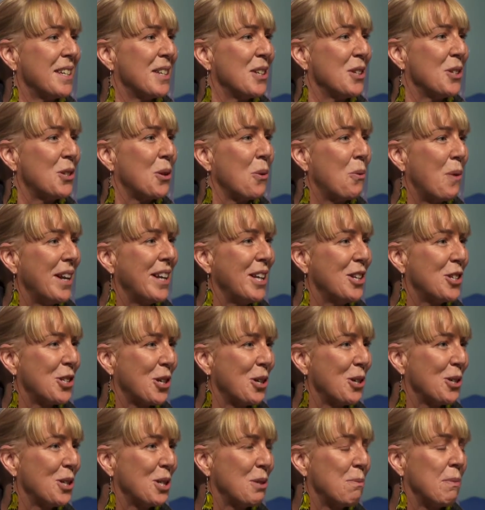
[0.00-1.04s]
So when he
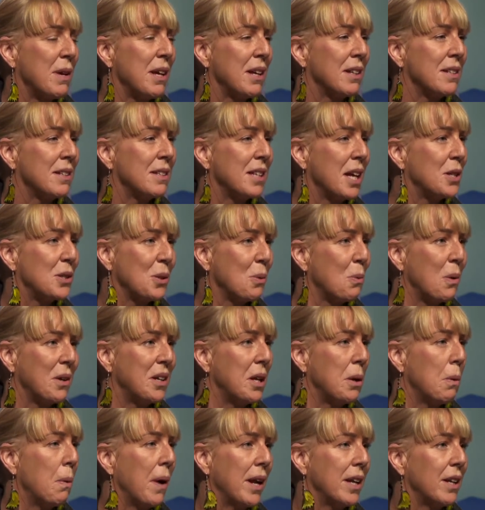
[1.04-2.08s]
turned to me and said, "So what are
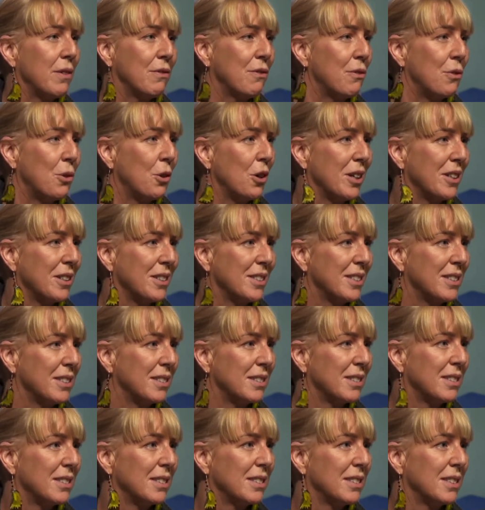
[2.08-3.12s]
you waiting for?
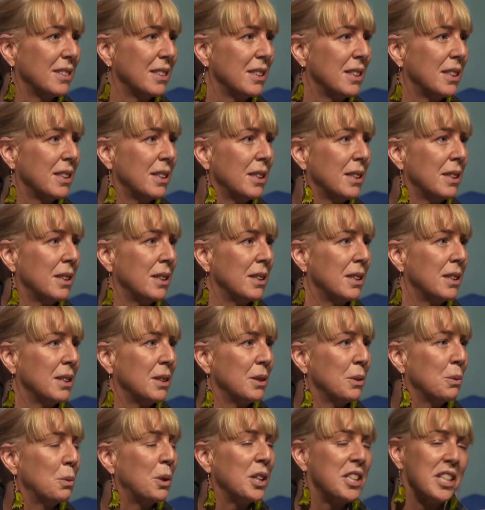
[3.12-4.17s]

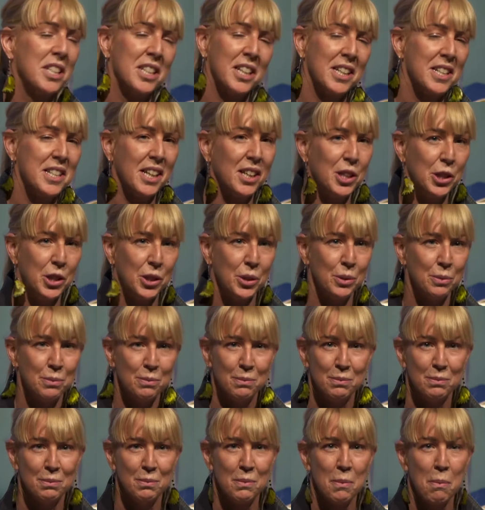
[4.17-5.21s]
What did I tell you?
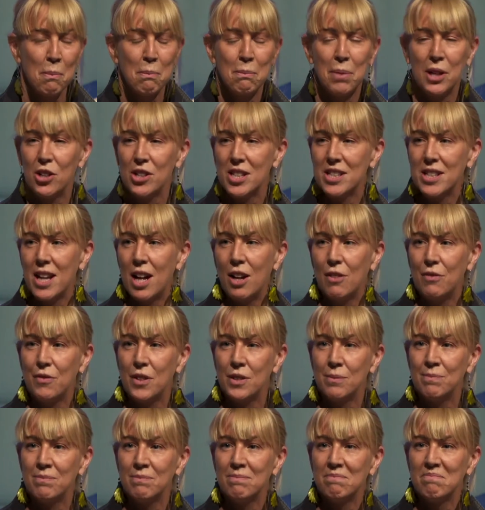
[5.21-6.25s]
Be yourself
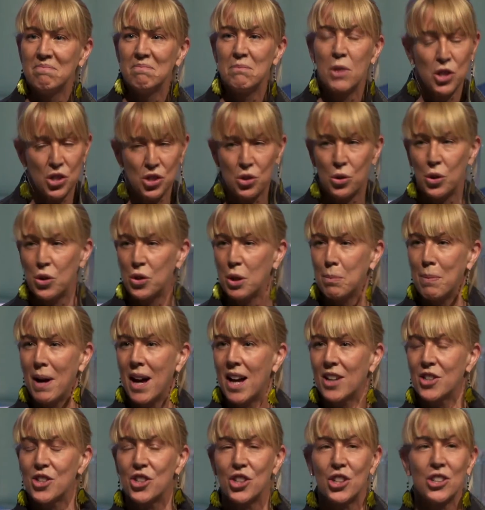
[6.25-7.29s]
and screw the
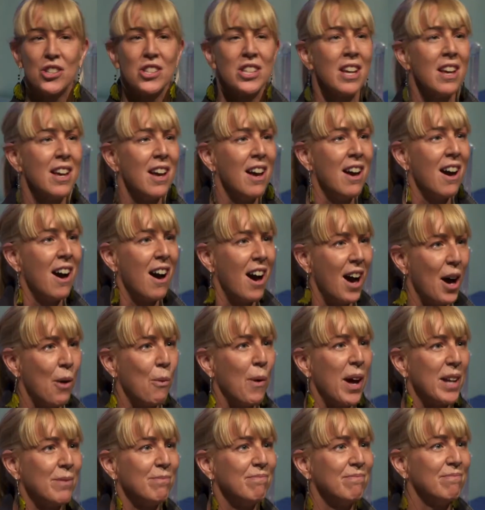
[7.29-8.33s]
bastards." I
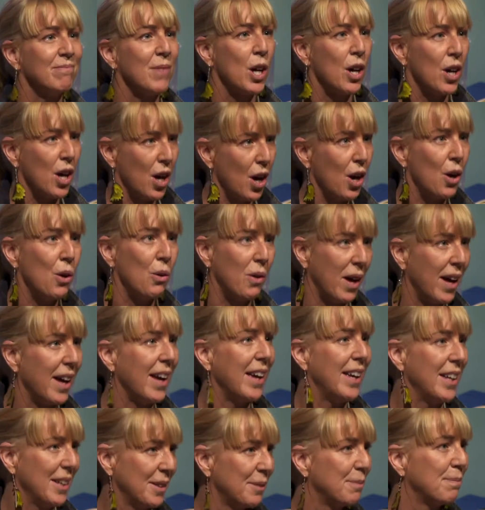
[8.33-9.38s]
went,
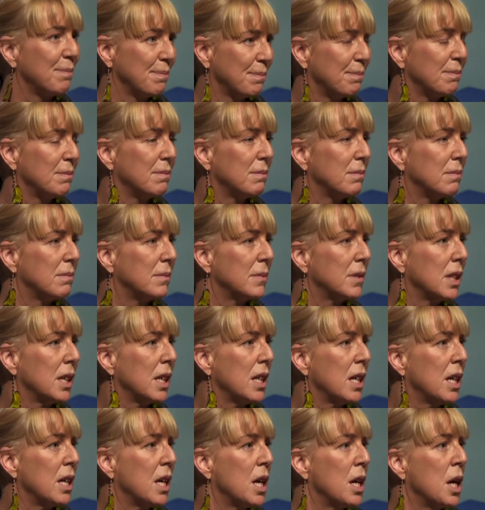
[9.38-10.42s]
"Okay."
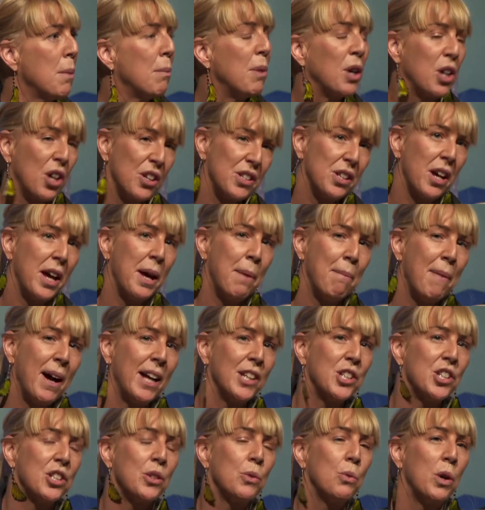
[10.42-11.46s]
Because I
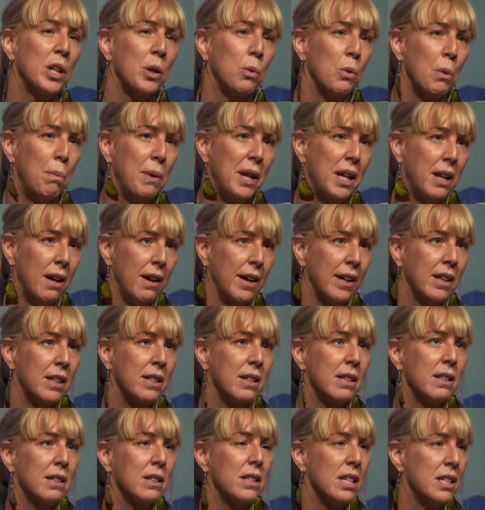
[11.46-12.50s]
imagined what it would be like
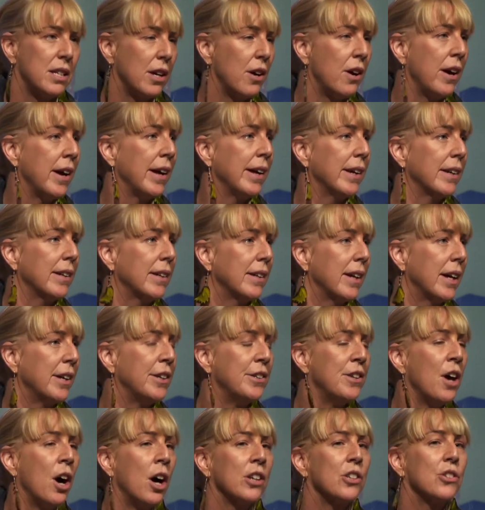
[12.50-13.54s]
to die
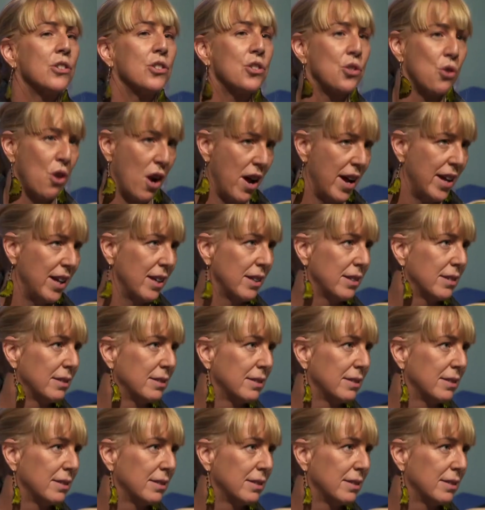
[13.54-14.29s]
and not try.